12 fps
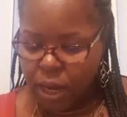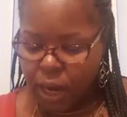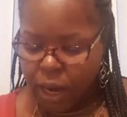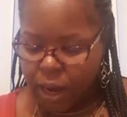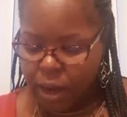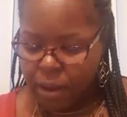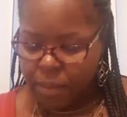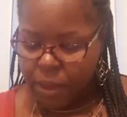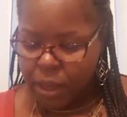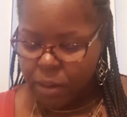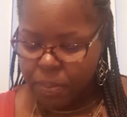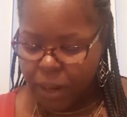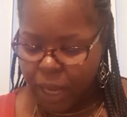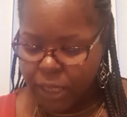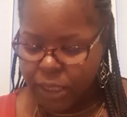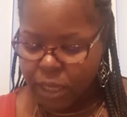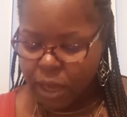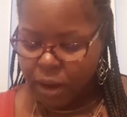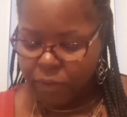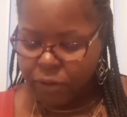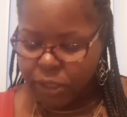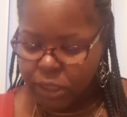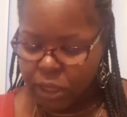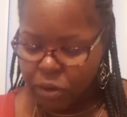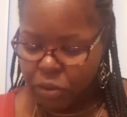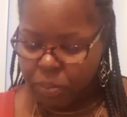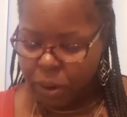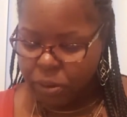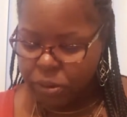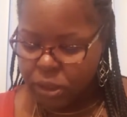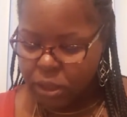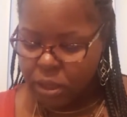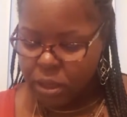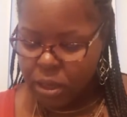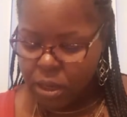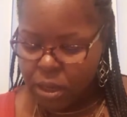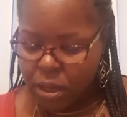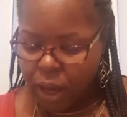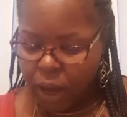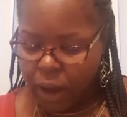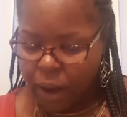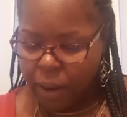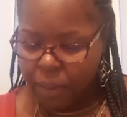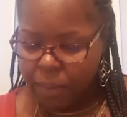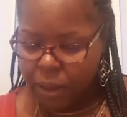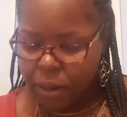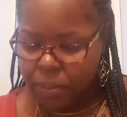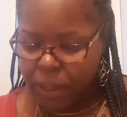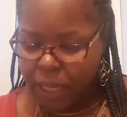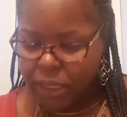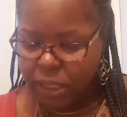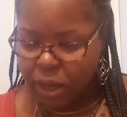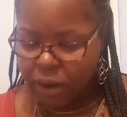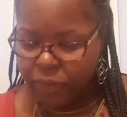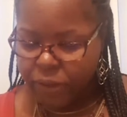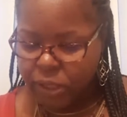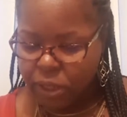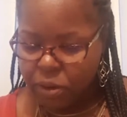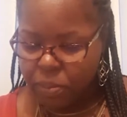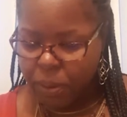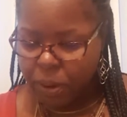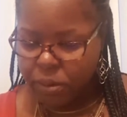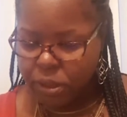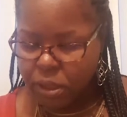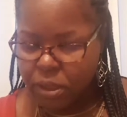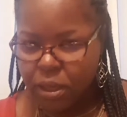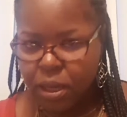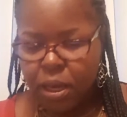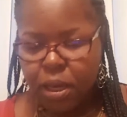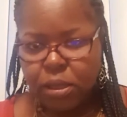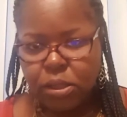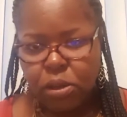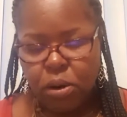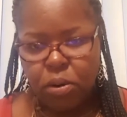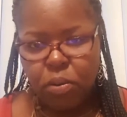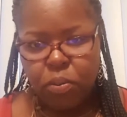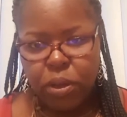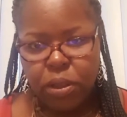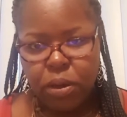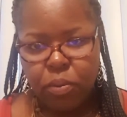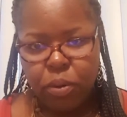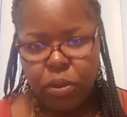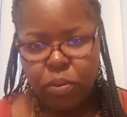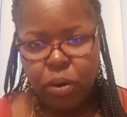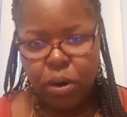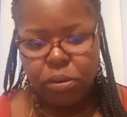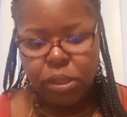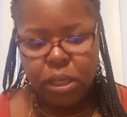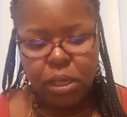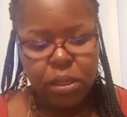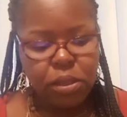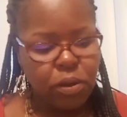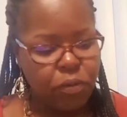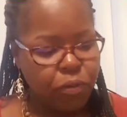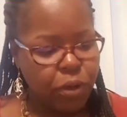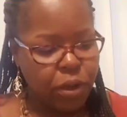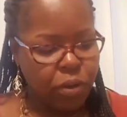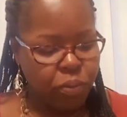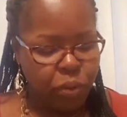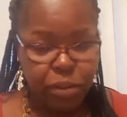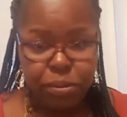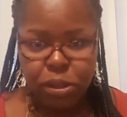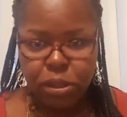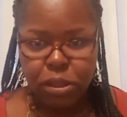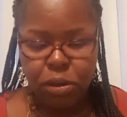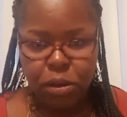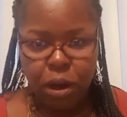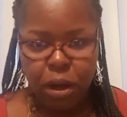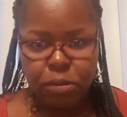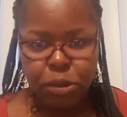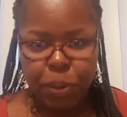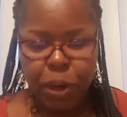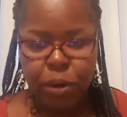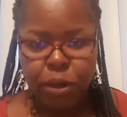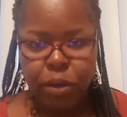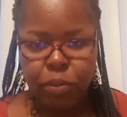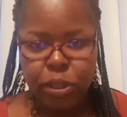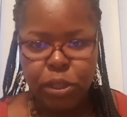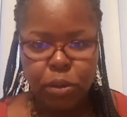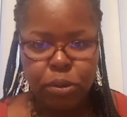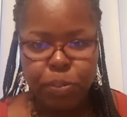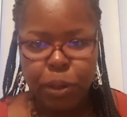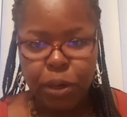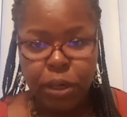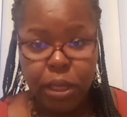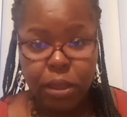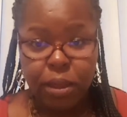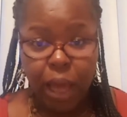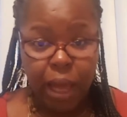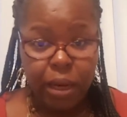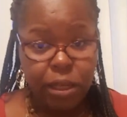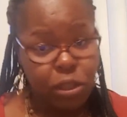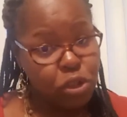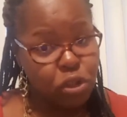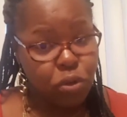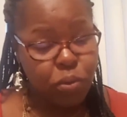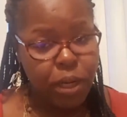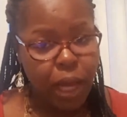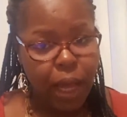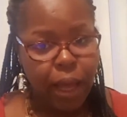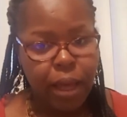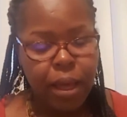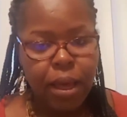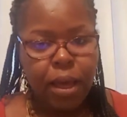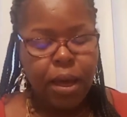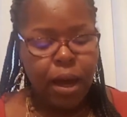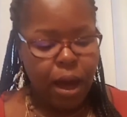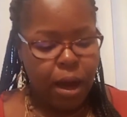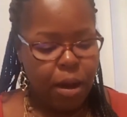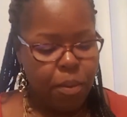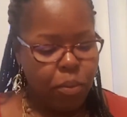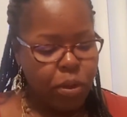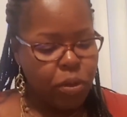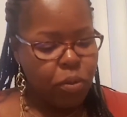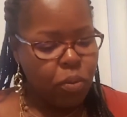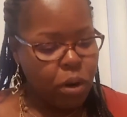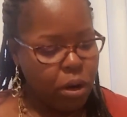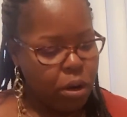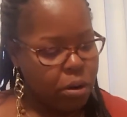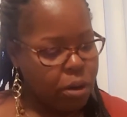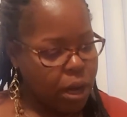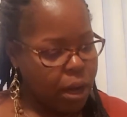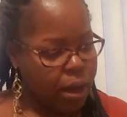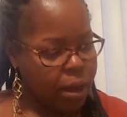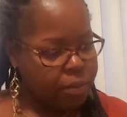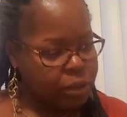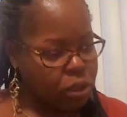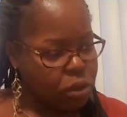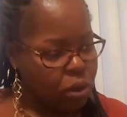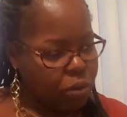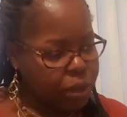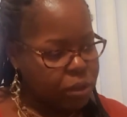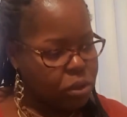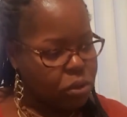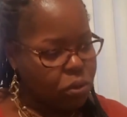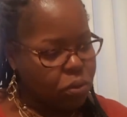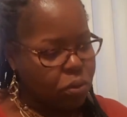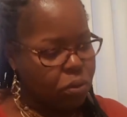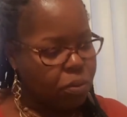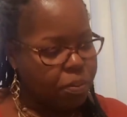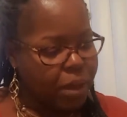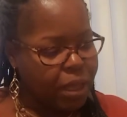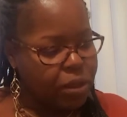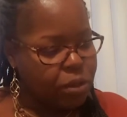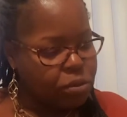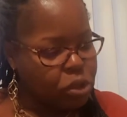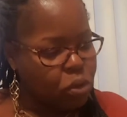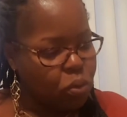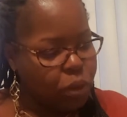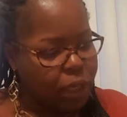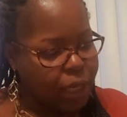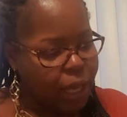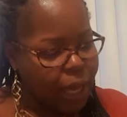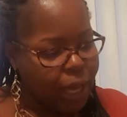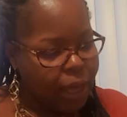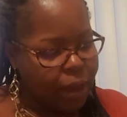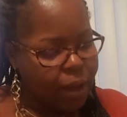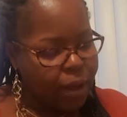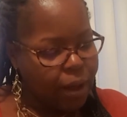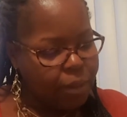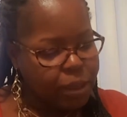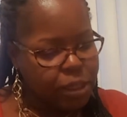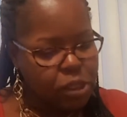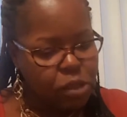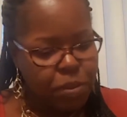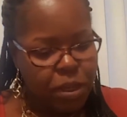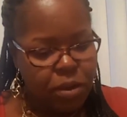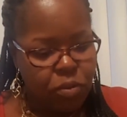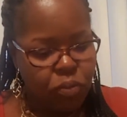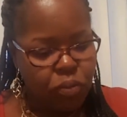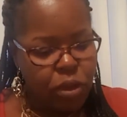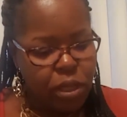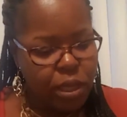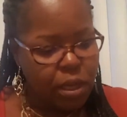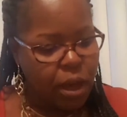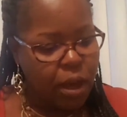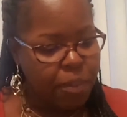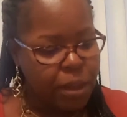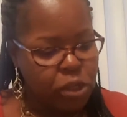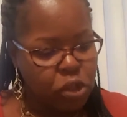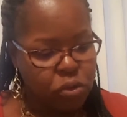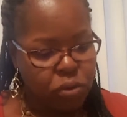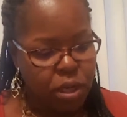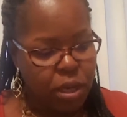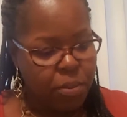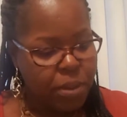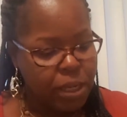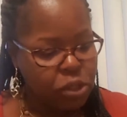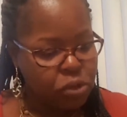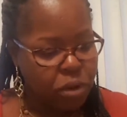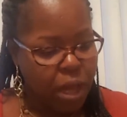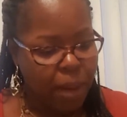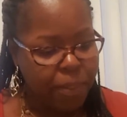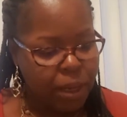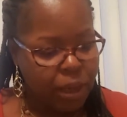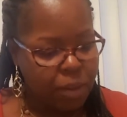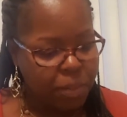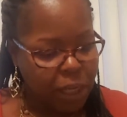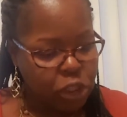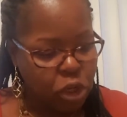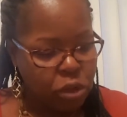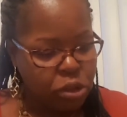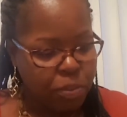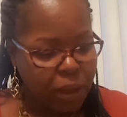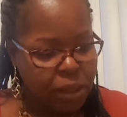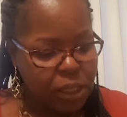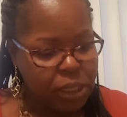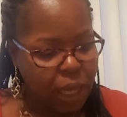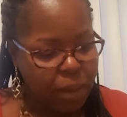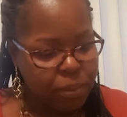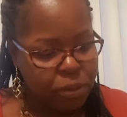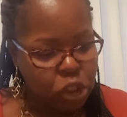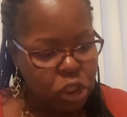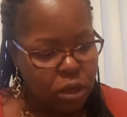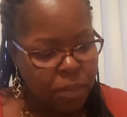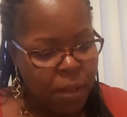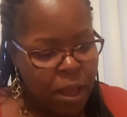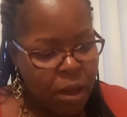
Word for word: Um, it applies to every single person. Um, it applies to every single person. So when the when the word says, "If we reap uh, sparingly, we sow sparingly," that is you and I. Um, when the word, um, just going to Matthew 28, because um, this has been really uh, ministry ministry happening in my church about discipleship.